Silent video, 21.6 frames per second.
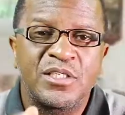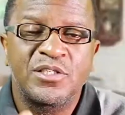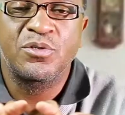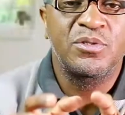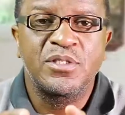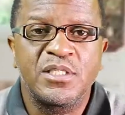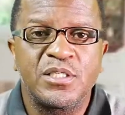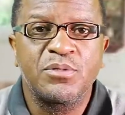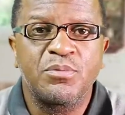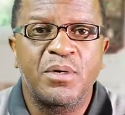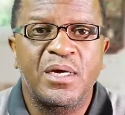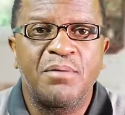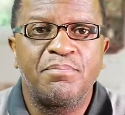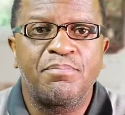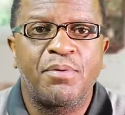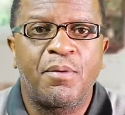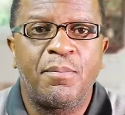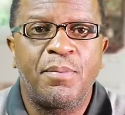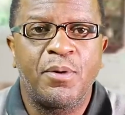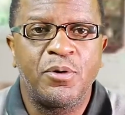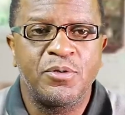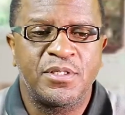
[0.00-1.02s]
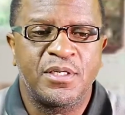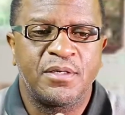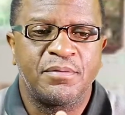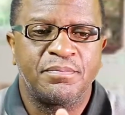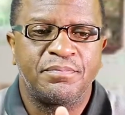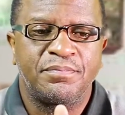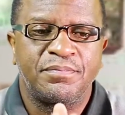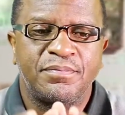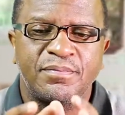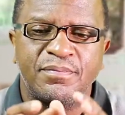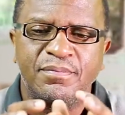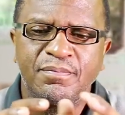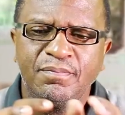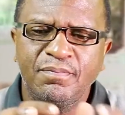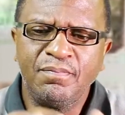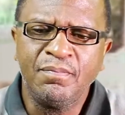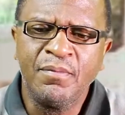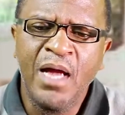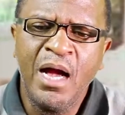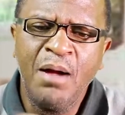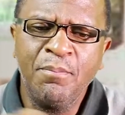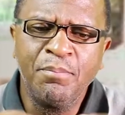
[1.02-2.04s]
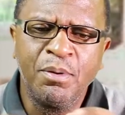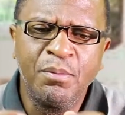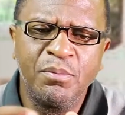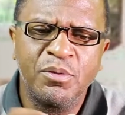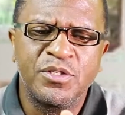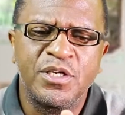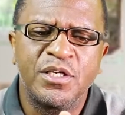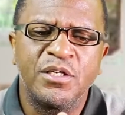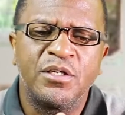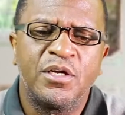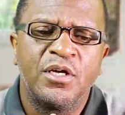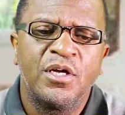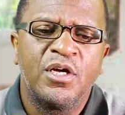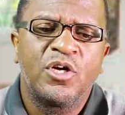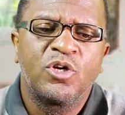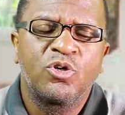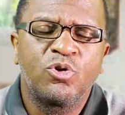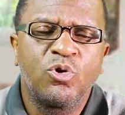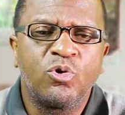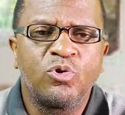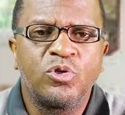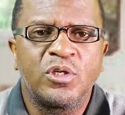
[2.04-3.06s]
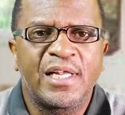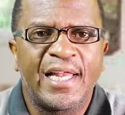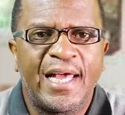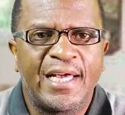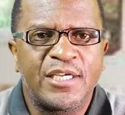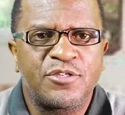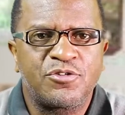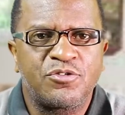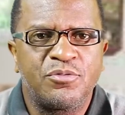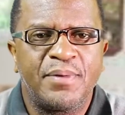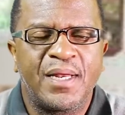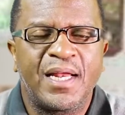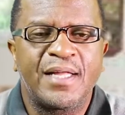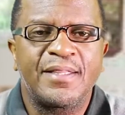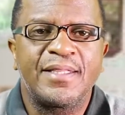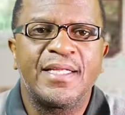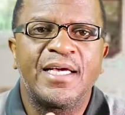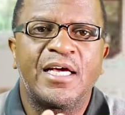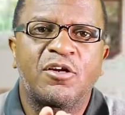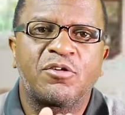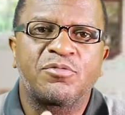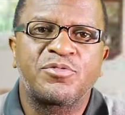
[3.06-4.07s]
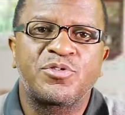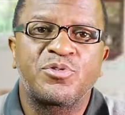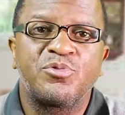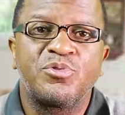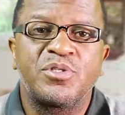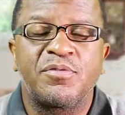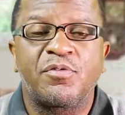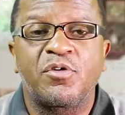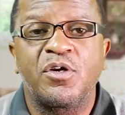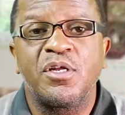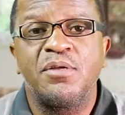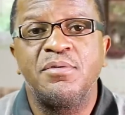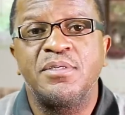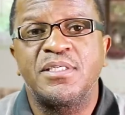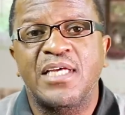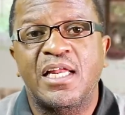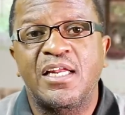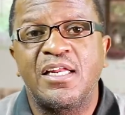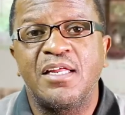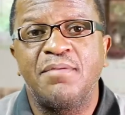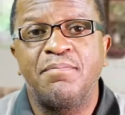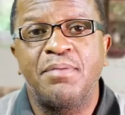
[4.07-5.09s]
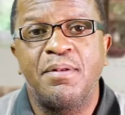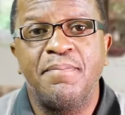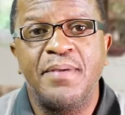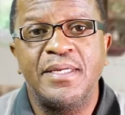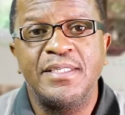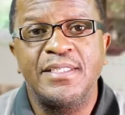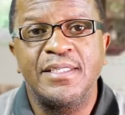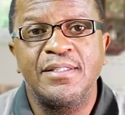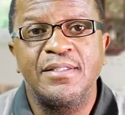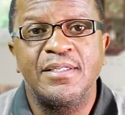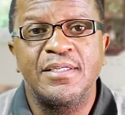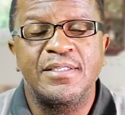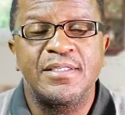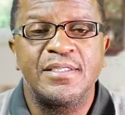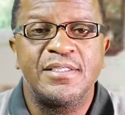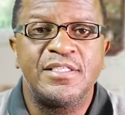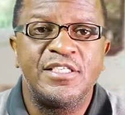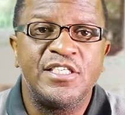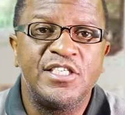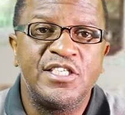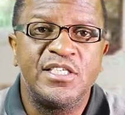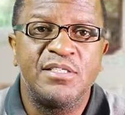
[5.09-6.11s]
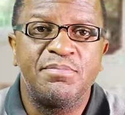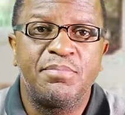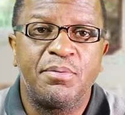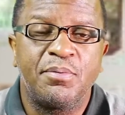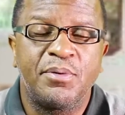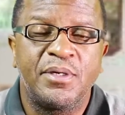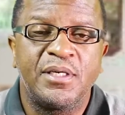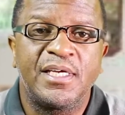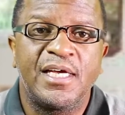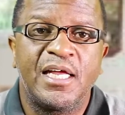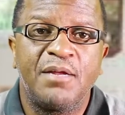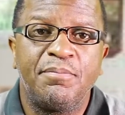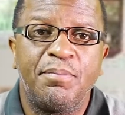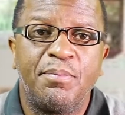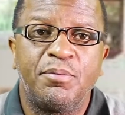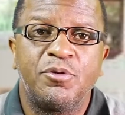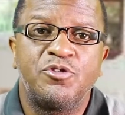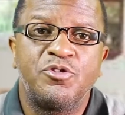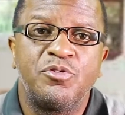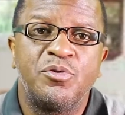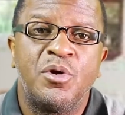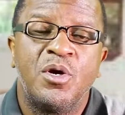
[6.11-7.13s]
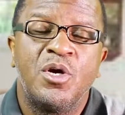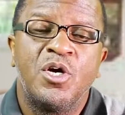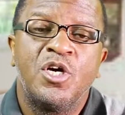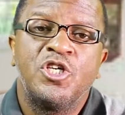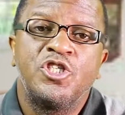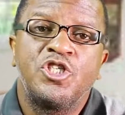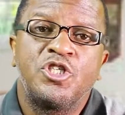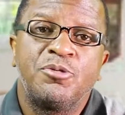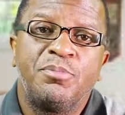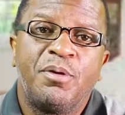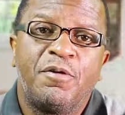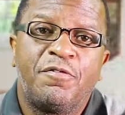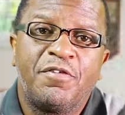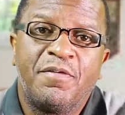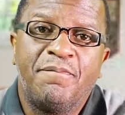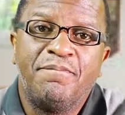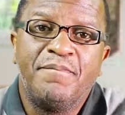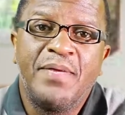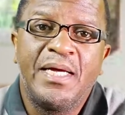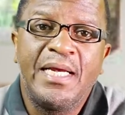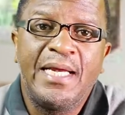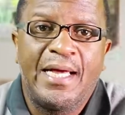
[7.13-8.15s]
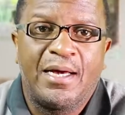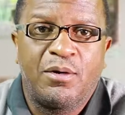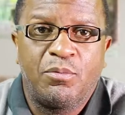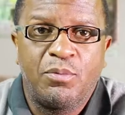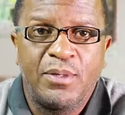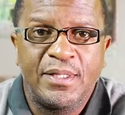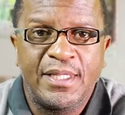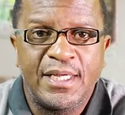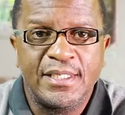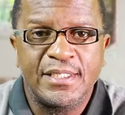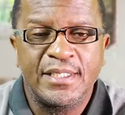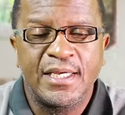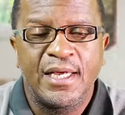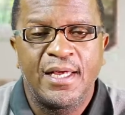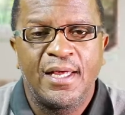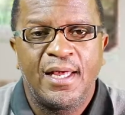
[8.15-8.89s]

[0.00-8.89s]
So this is what I'm proposing. I'm proposing Google Classroom, and I think a lot of schools have already started implementing this and teaching people and getting people to, to be familiar with it.